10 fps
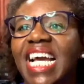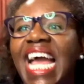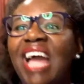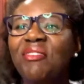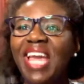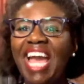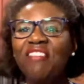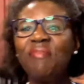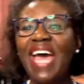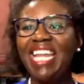And we
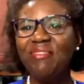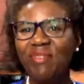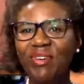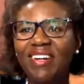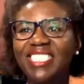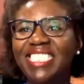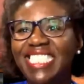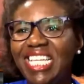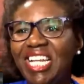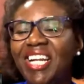have Patty Moore. She's
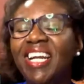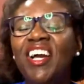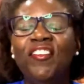here